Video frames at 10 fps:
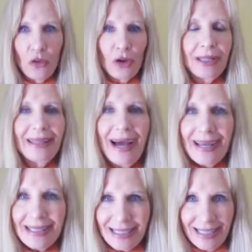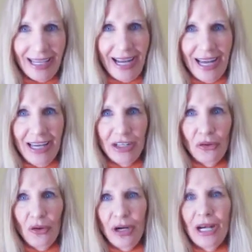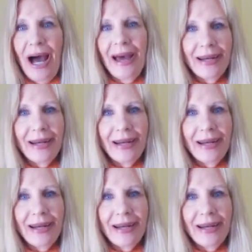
or less than or not